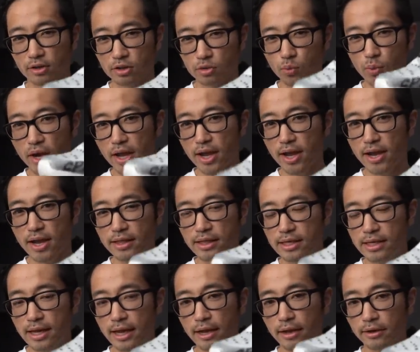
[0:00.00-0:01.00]
Just way at
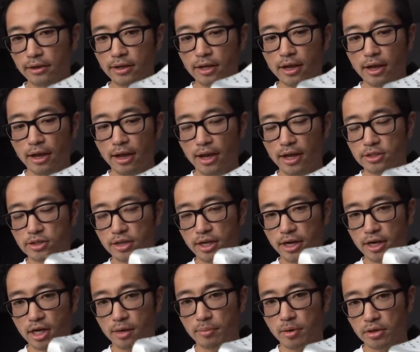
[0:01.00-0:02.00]
the end, as you're
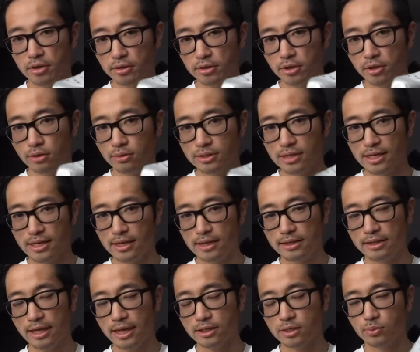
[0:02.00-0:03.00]
getting up on your toes,
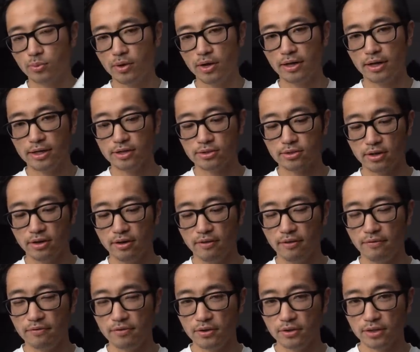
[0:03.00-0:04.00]
that's when I started
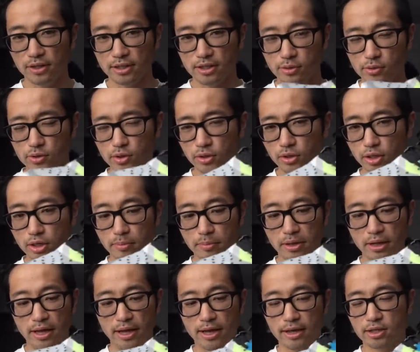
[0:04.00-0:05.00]
to feel like there was a little
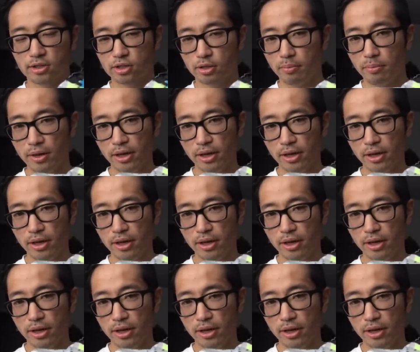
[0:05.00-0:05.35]
bit of extra